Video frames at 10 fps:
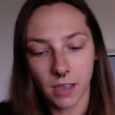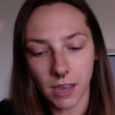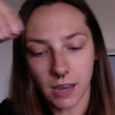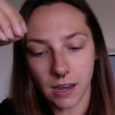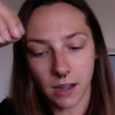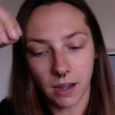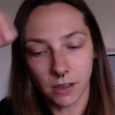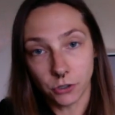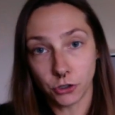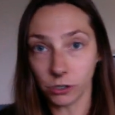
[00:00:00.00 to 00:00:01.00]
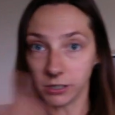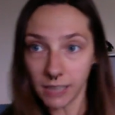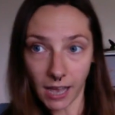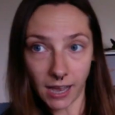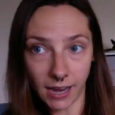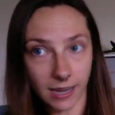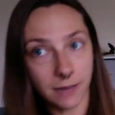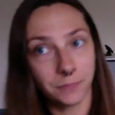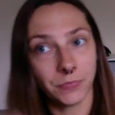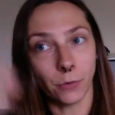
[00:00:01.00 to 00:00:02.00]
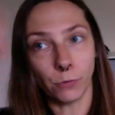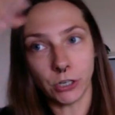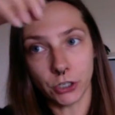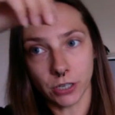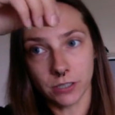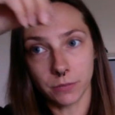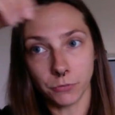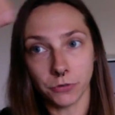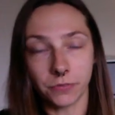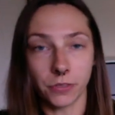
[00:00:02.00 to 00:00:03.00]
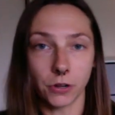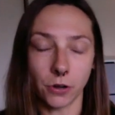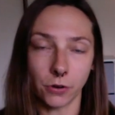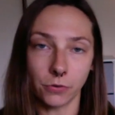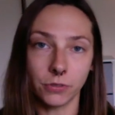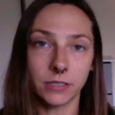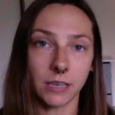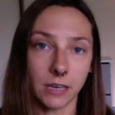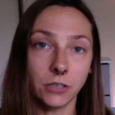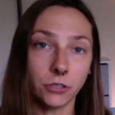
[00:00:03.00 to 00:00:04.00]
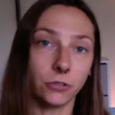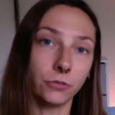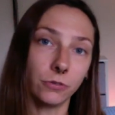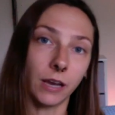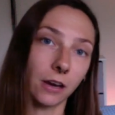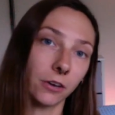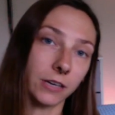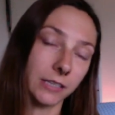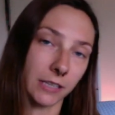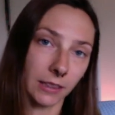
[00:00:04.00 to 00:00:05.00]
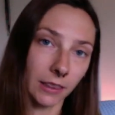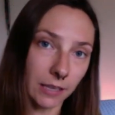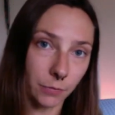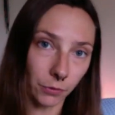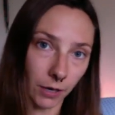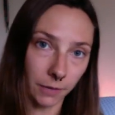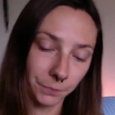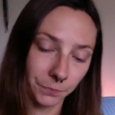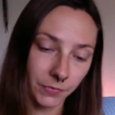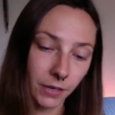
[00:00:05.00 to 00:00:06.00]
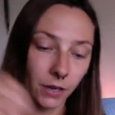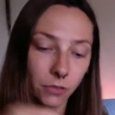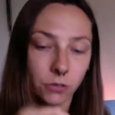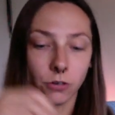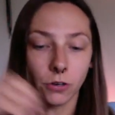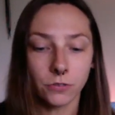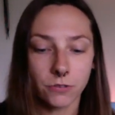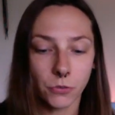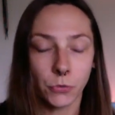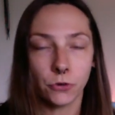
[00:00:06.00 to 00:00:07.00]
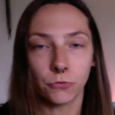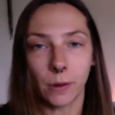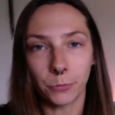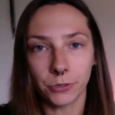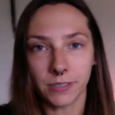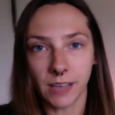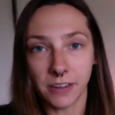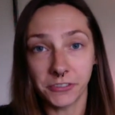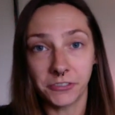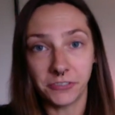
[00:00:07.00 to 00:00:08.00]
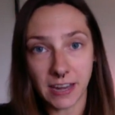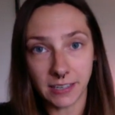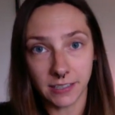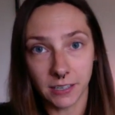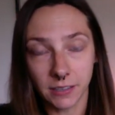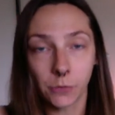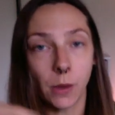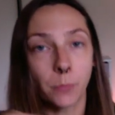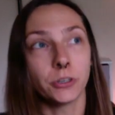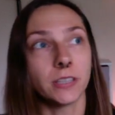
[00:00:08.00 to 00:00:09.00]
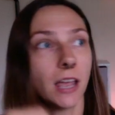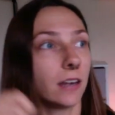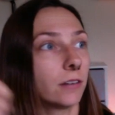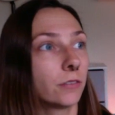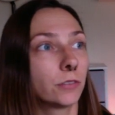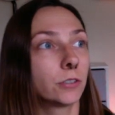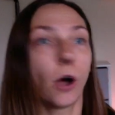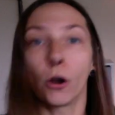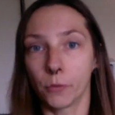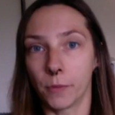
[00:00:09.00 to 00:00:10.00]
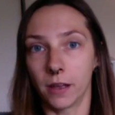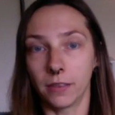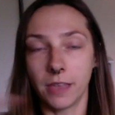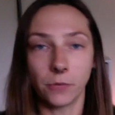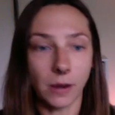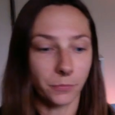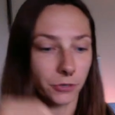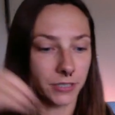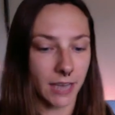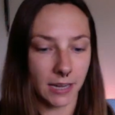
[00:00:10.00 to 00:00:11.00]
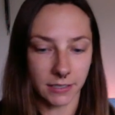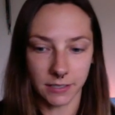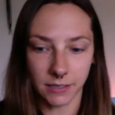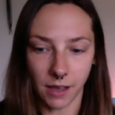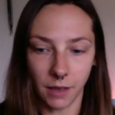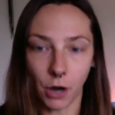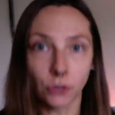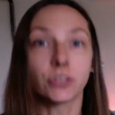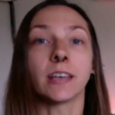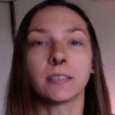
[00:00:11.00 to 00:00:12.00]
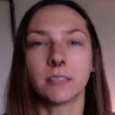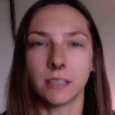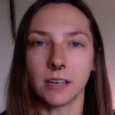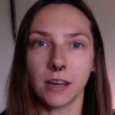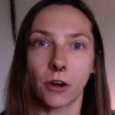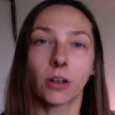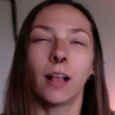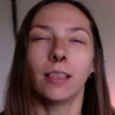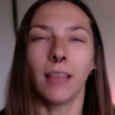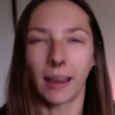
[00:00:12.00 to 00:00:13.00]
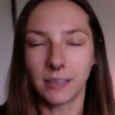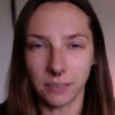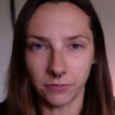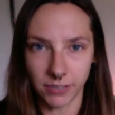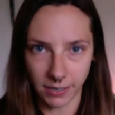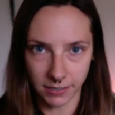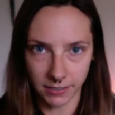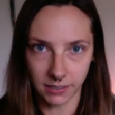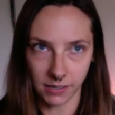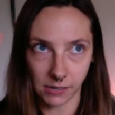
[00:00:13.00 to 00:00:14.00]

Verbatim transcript: In July, we just moved the nodes into Aries and Libra. The nodes of the moon represent fate. They represent karma. They represent um, our destiny, our collective destiny.